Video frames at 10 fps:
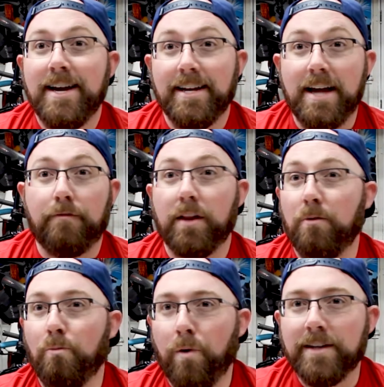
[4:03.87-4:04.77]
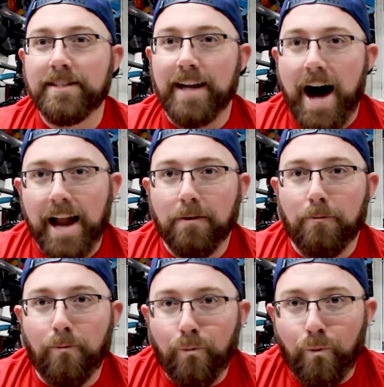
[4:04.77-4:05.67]
It definitely was not
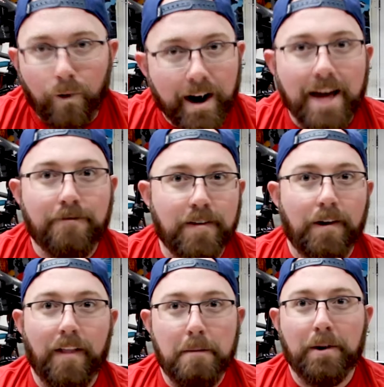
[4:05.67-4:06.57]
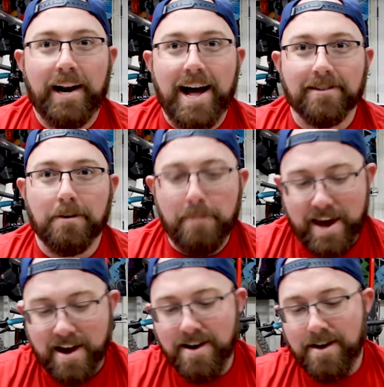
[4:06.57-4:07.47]
what I feel they put it out to
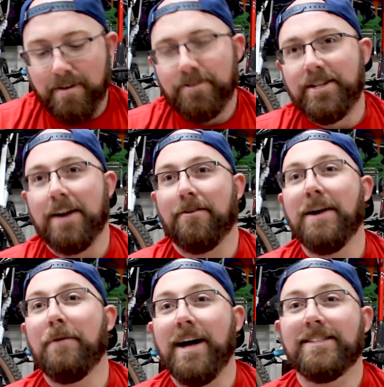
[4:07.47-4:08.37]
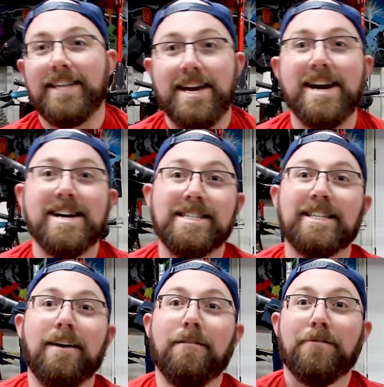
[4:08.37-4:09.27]
be. Generally, what I see
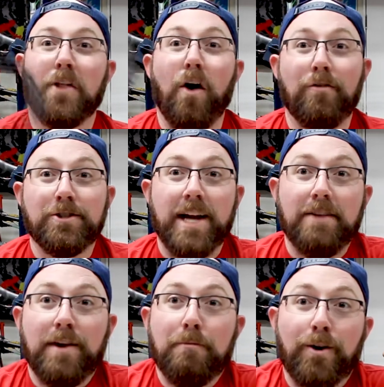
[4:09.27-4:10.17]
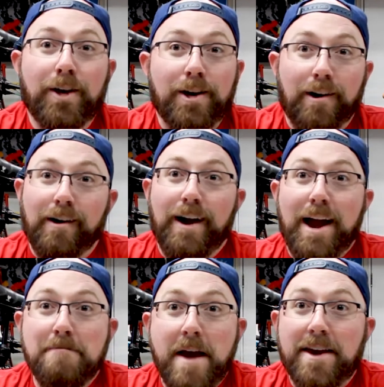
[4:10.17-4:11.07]
is the oval chainring will cure
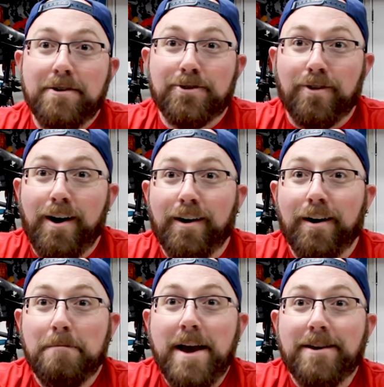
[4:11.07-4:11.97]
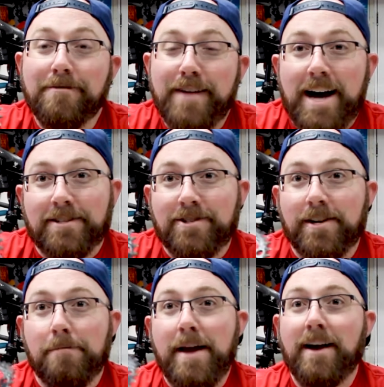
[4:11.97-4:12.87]
and make you stronger and make you
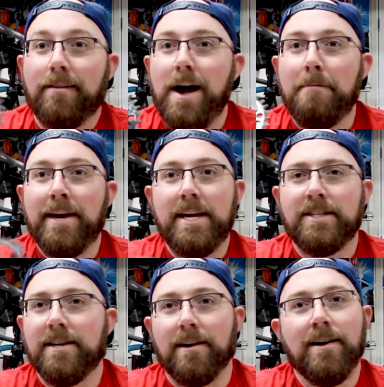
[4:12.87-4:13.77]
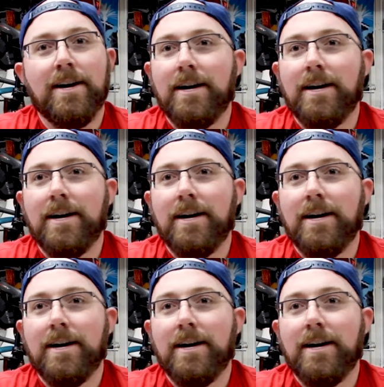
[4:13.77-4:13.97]
faster and make climbing easier.